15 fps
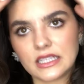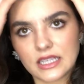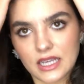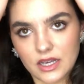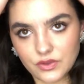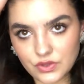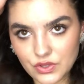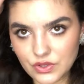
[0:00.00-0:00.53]
Need
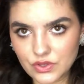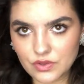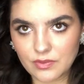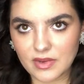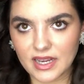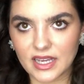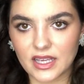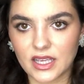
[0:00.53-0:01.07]
now to do
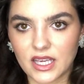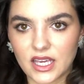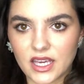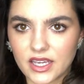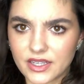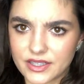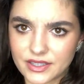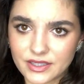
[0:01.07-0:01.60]
my
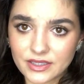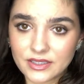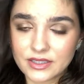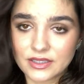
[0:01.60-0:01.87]
hair,